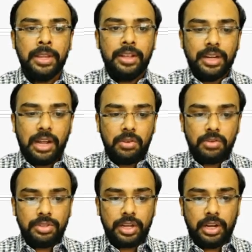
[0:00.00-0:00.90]
Now
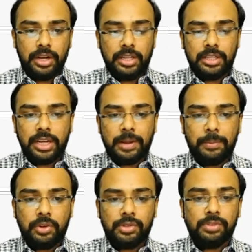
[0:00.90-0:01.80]
the another
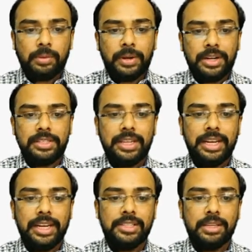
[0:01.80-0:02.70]
approach for parsing
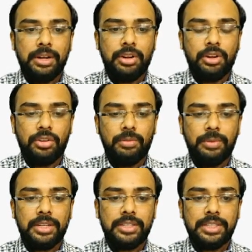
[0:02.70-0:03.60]
an XML
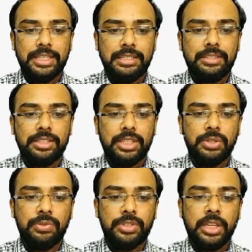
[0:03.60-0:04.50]
documents is
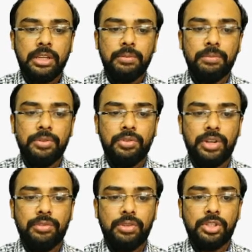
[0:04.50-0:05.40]
using
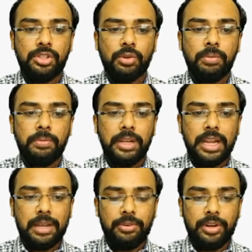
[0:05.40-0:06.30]
BeautifulSoup
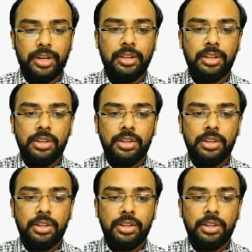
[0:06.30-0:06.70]
library.